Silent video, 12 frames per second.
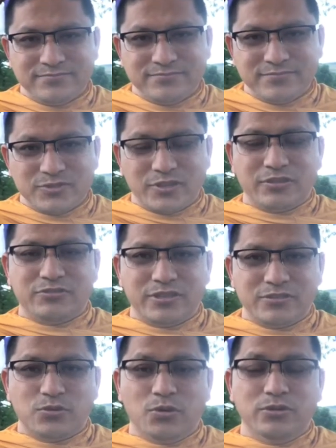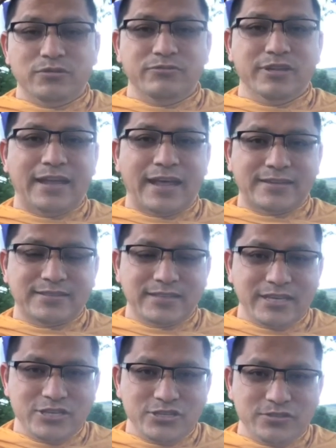So that's why it's called
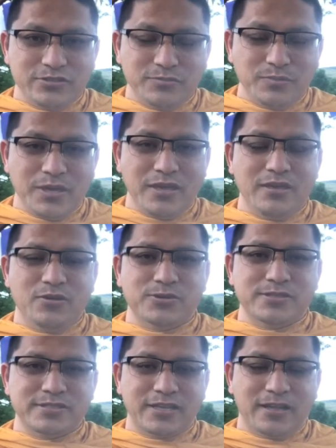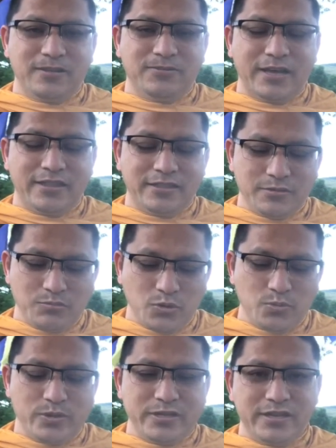relaxation. Be yourself at the
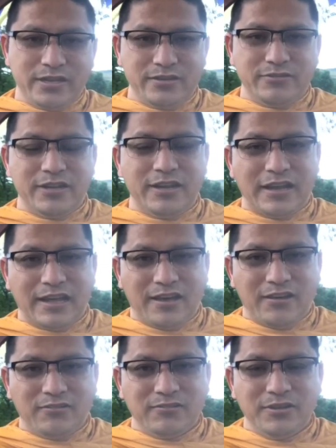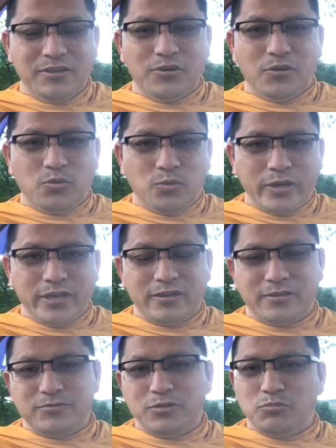moment here and now, aware
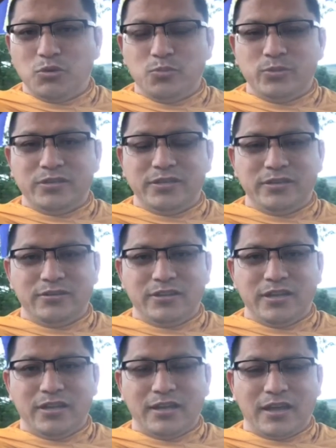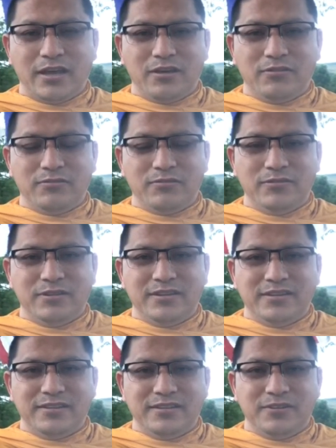of the moment here and now.
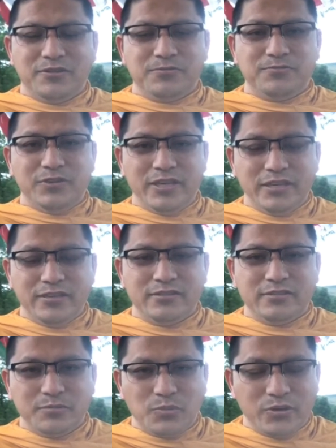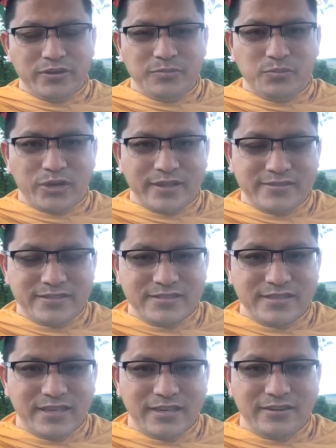Now feel the body
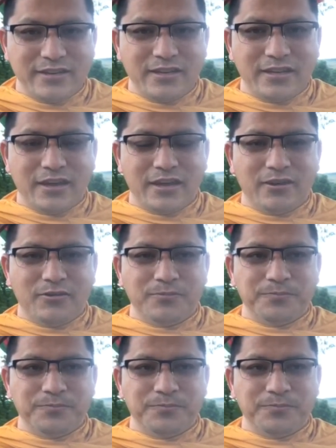presence here and now.